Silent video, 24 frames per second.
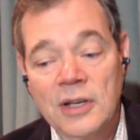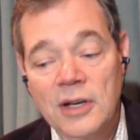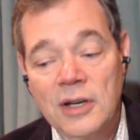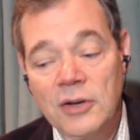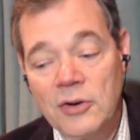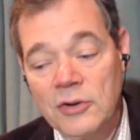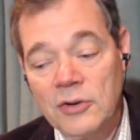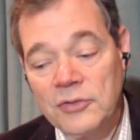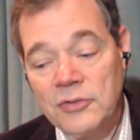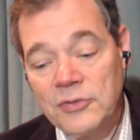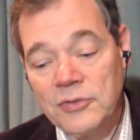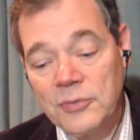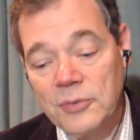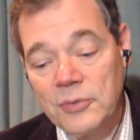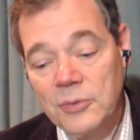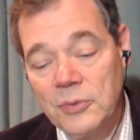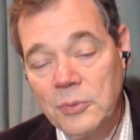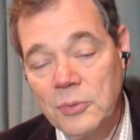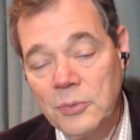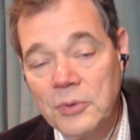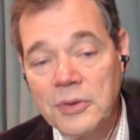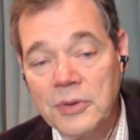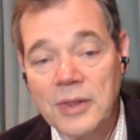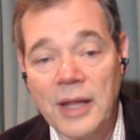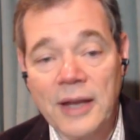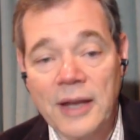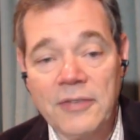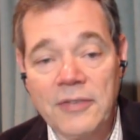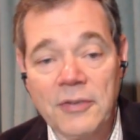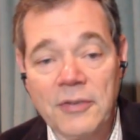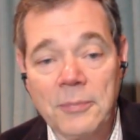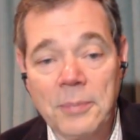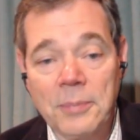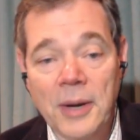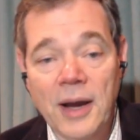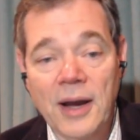Of course, with
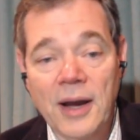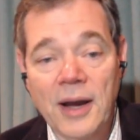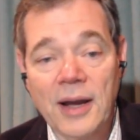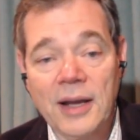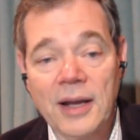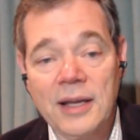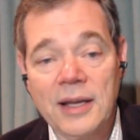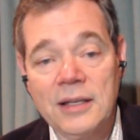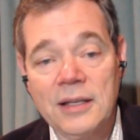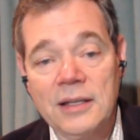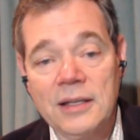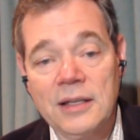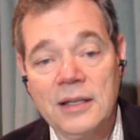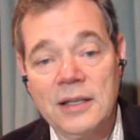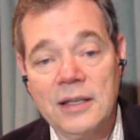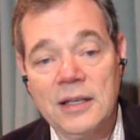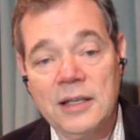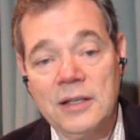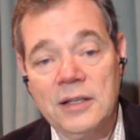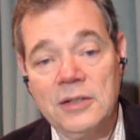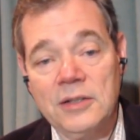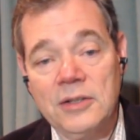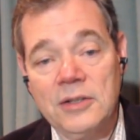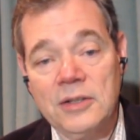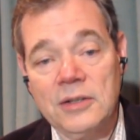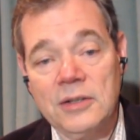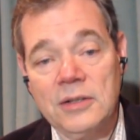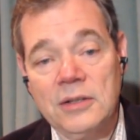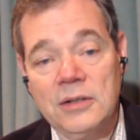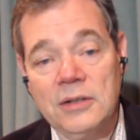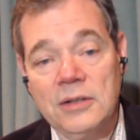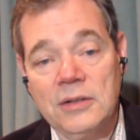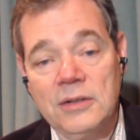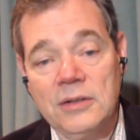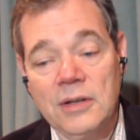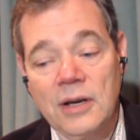Life of Pi, he
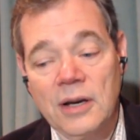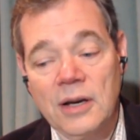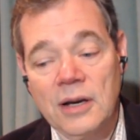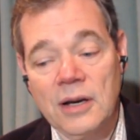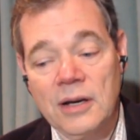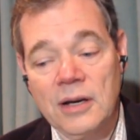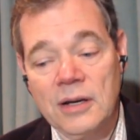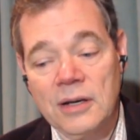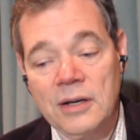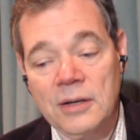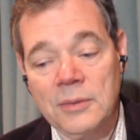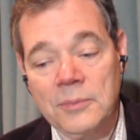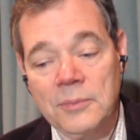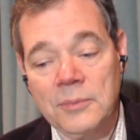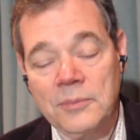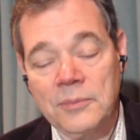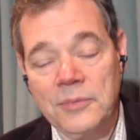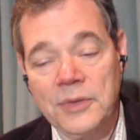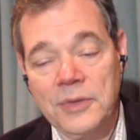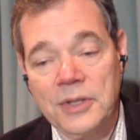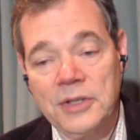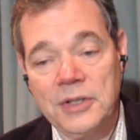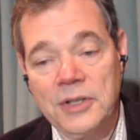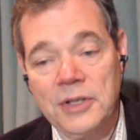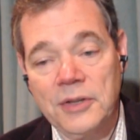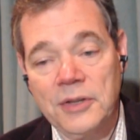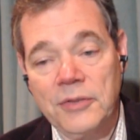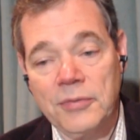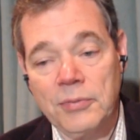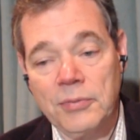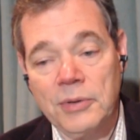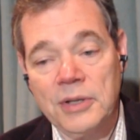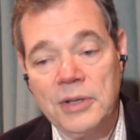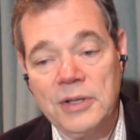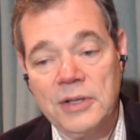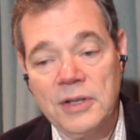did
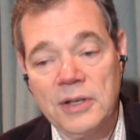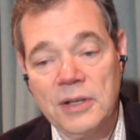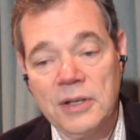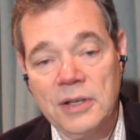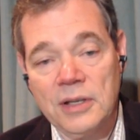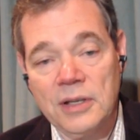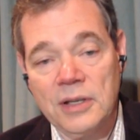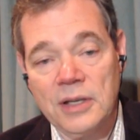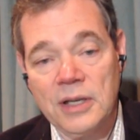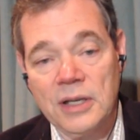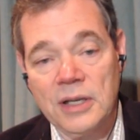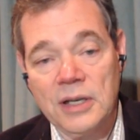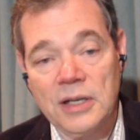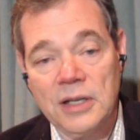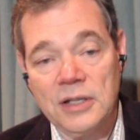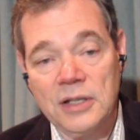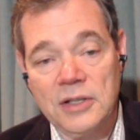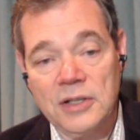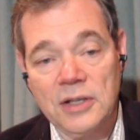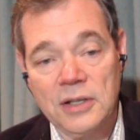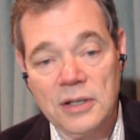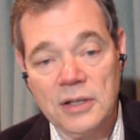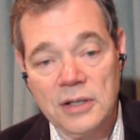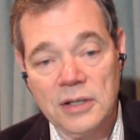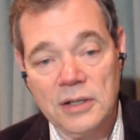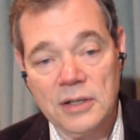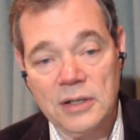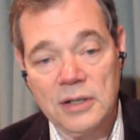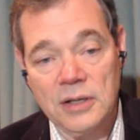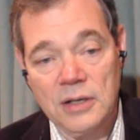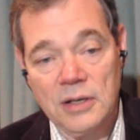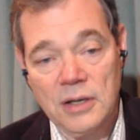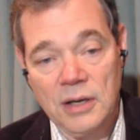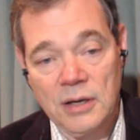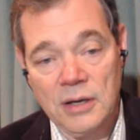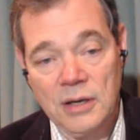3D and he did it
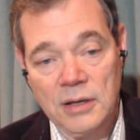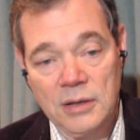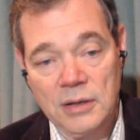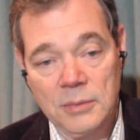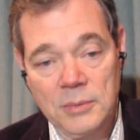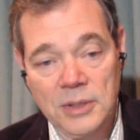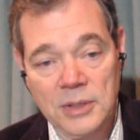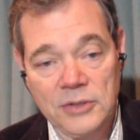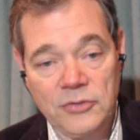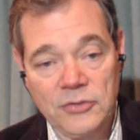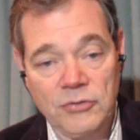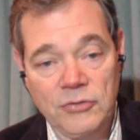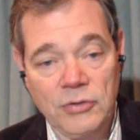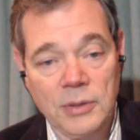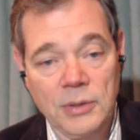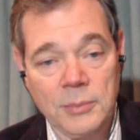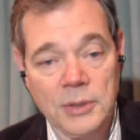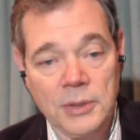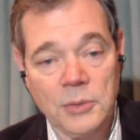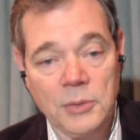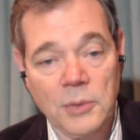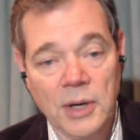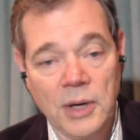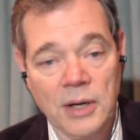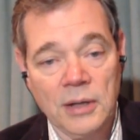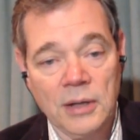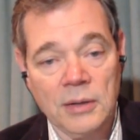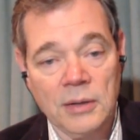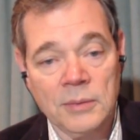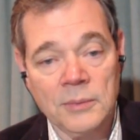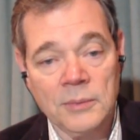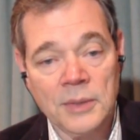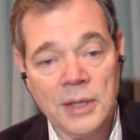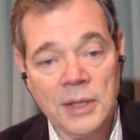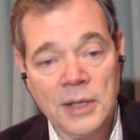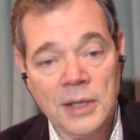extremely well.